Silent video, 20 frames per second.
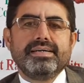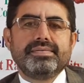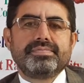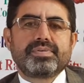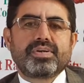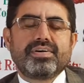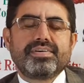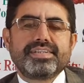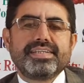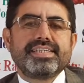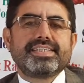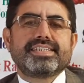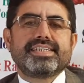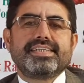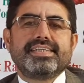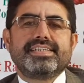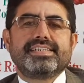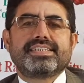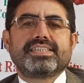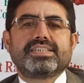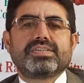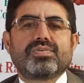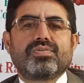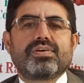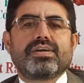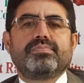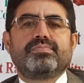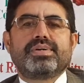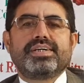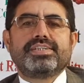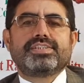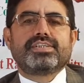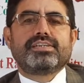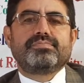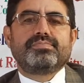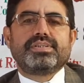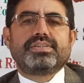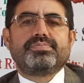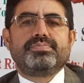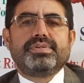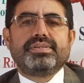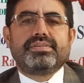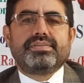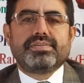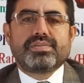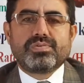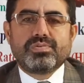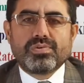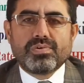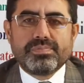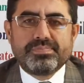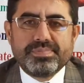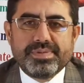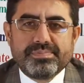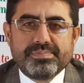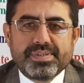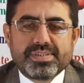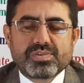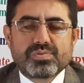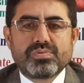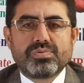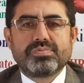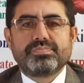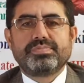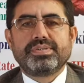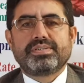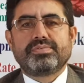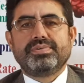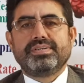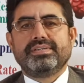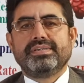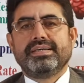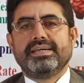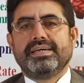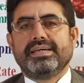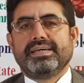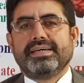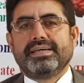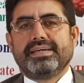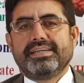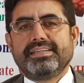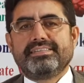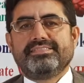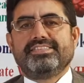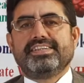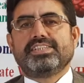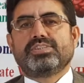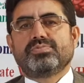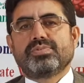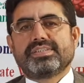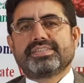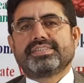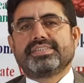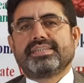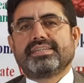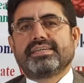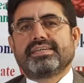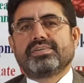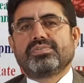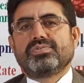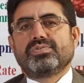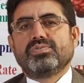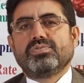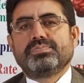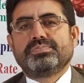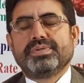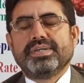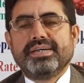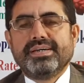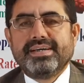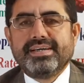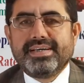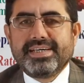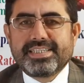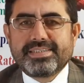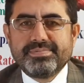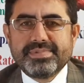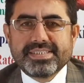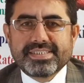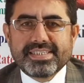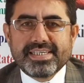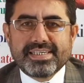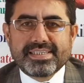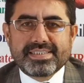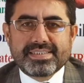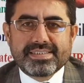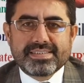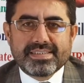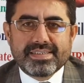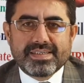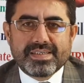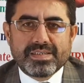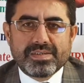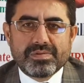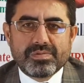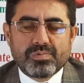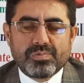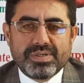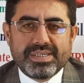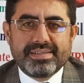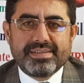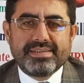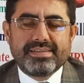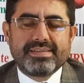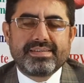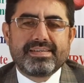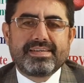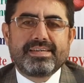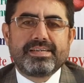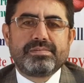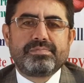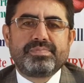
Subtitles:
condition is collaboration between group members or between individuals in a group. It means that when